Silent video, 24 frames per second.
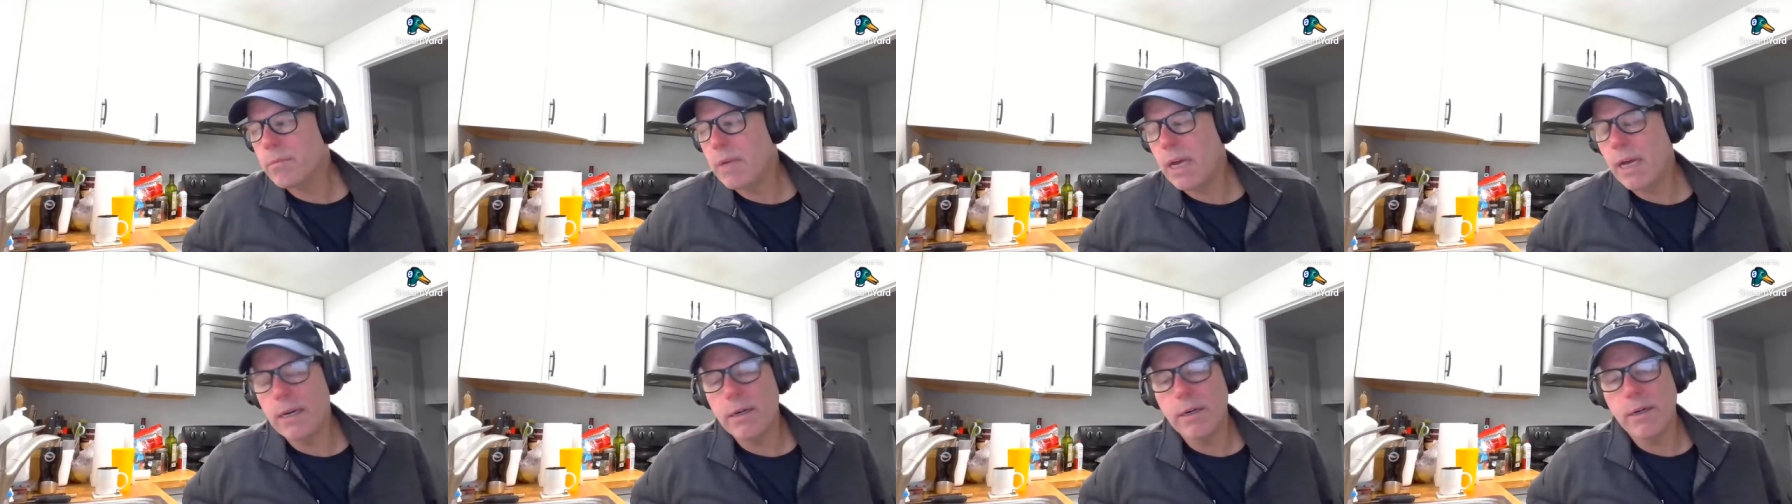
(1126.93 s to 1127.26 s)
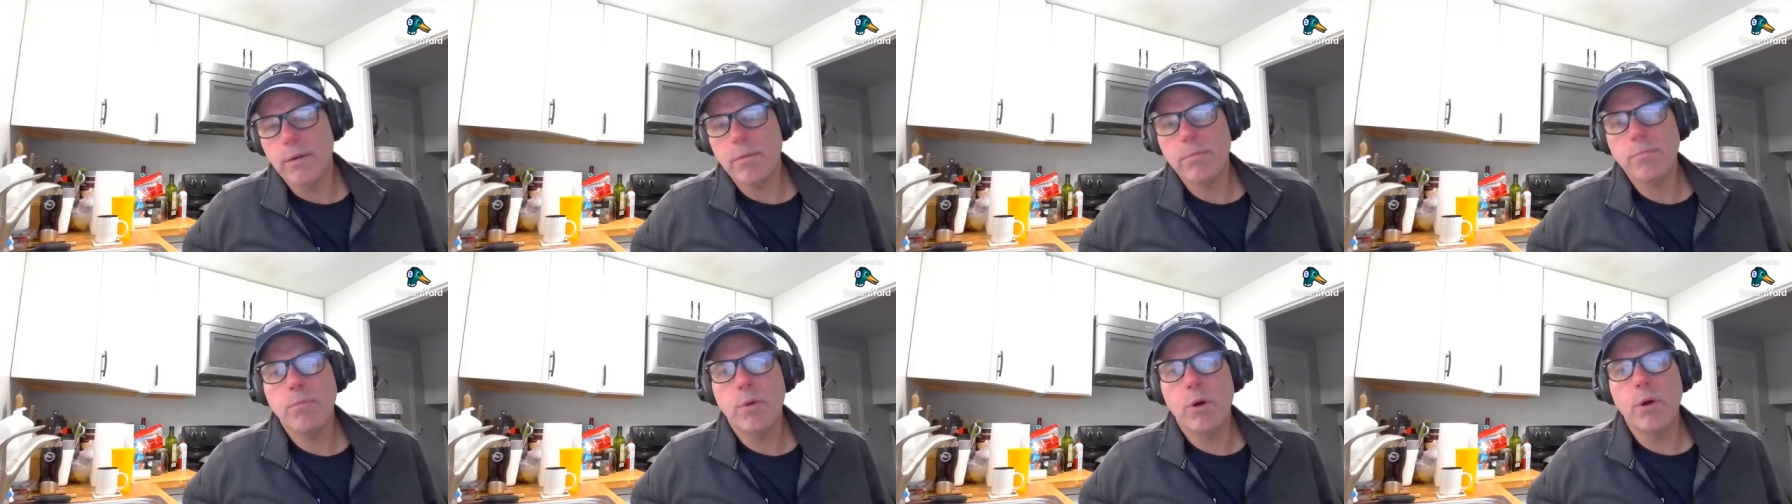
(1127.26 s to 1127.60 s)
I don't
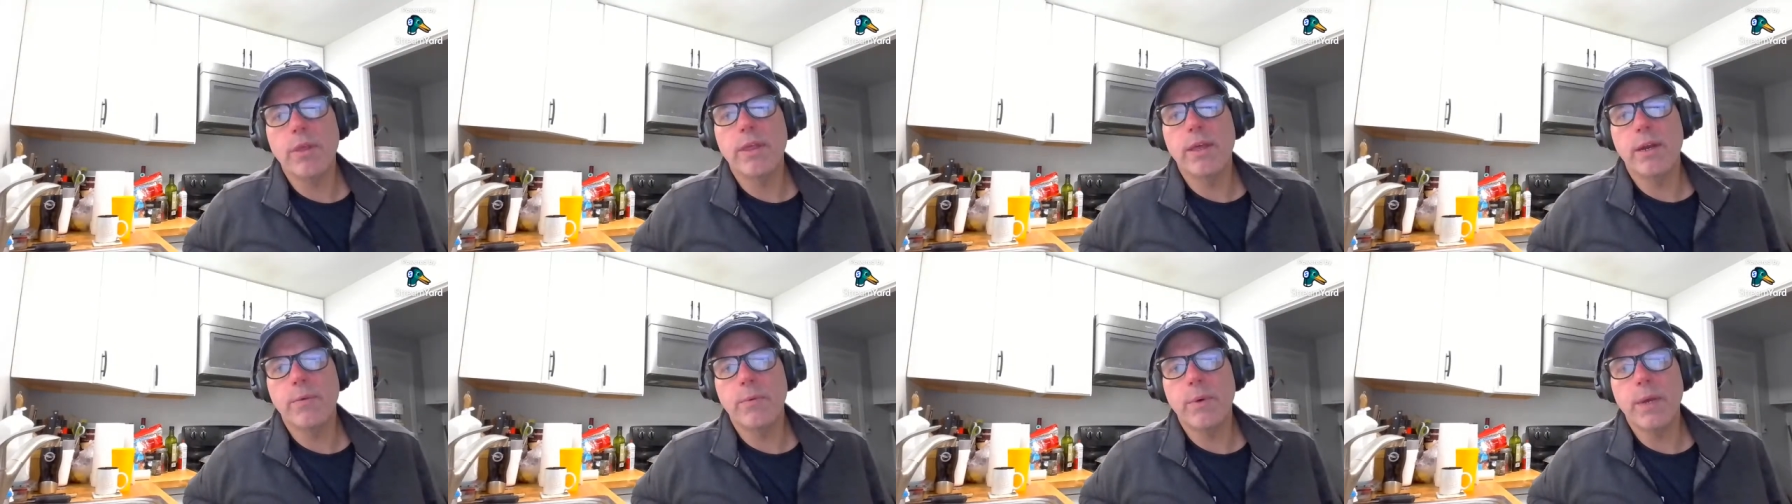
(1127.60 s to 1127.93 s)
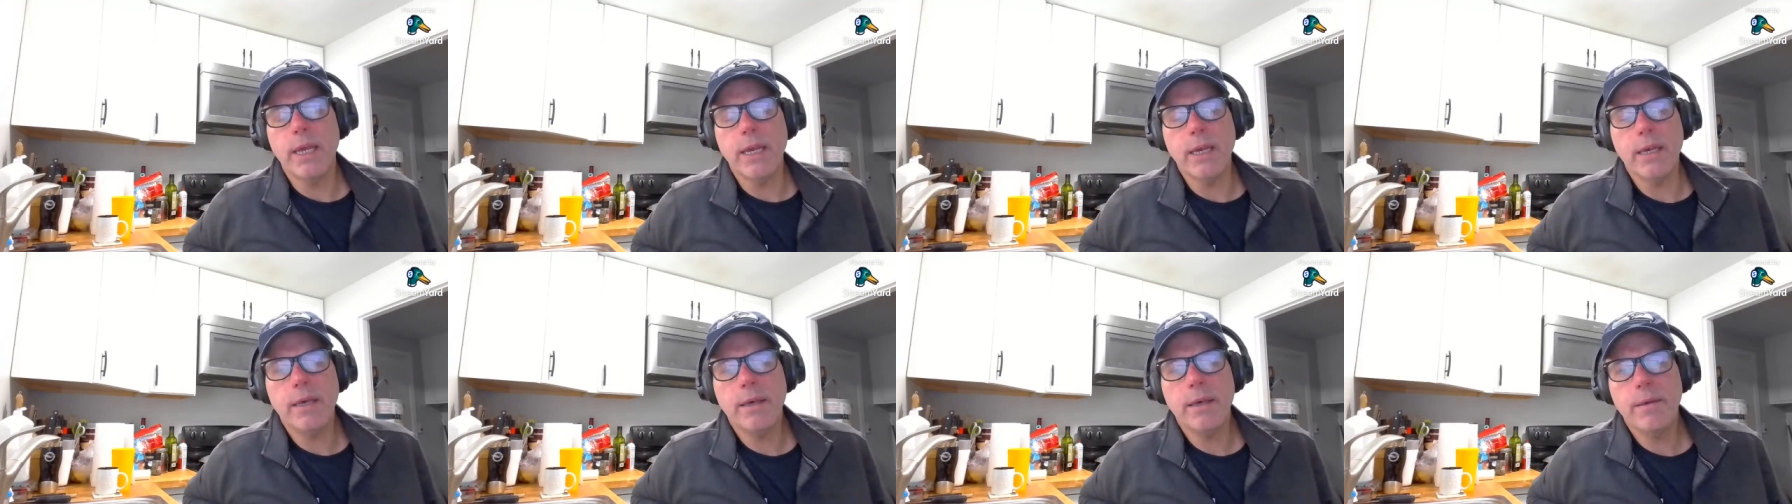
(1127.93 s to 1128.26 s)
know, more than a
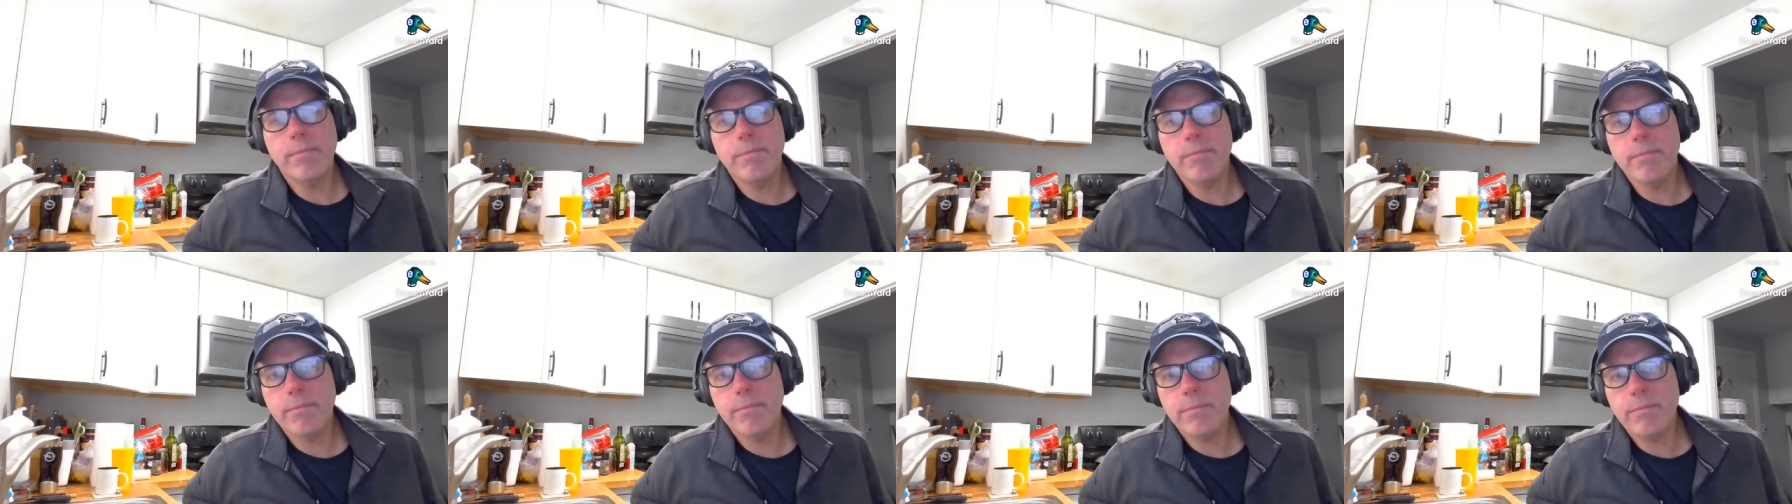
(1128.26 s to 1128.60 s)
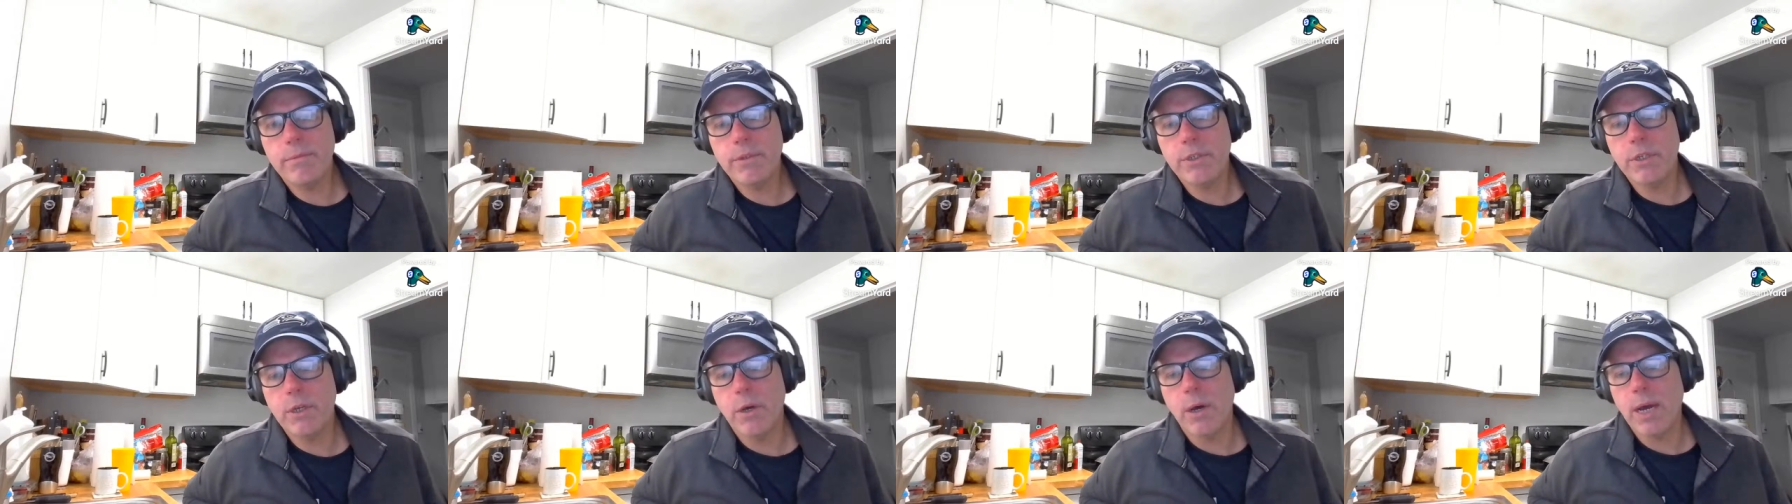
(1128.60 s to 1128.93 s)
week.
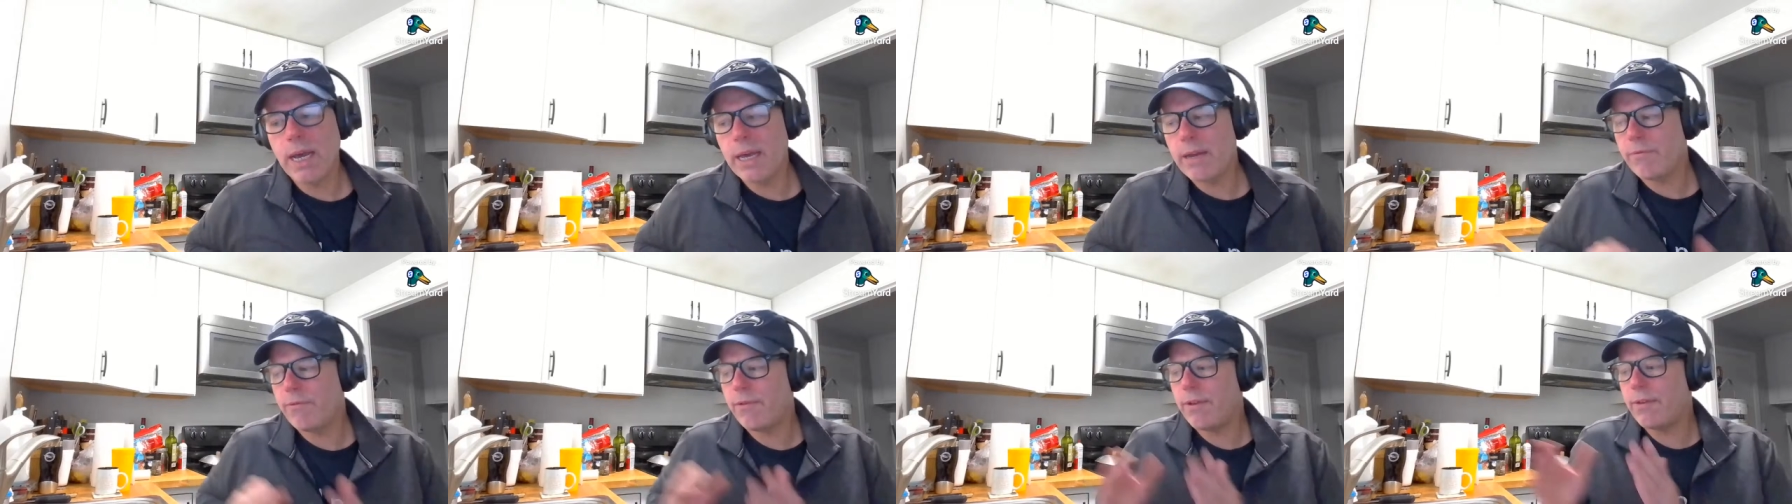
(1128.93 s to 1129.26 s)
So I had